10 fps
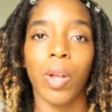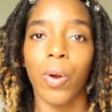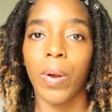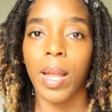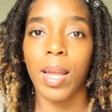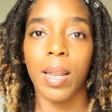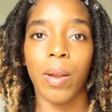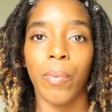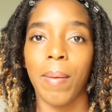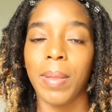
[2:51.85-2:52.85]
go ahead
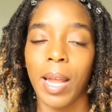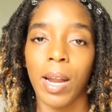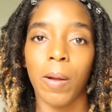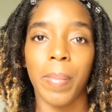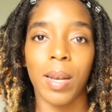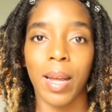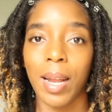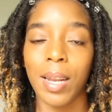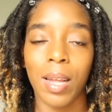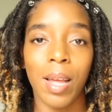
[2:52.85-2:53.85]
and wrap the hair up at
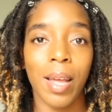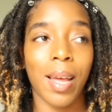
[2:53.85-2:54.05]
night.